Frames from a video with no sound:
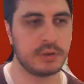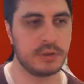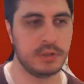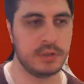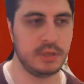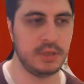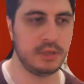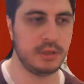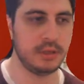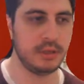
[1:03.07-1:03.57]

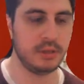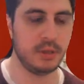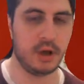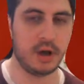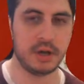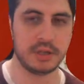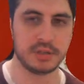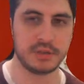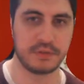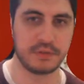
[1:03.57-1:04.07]
the
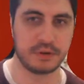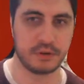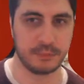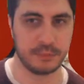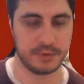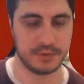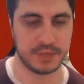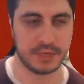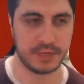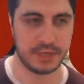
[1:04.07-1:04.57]
laws of
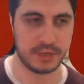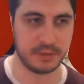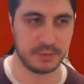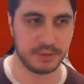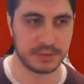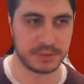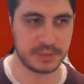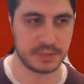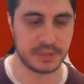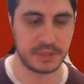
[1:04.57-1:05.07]

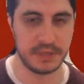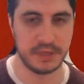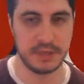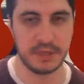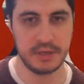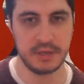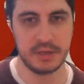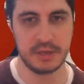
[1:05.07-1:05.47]
thermodynamics.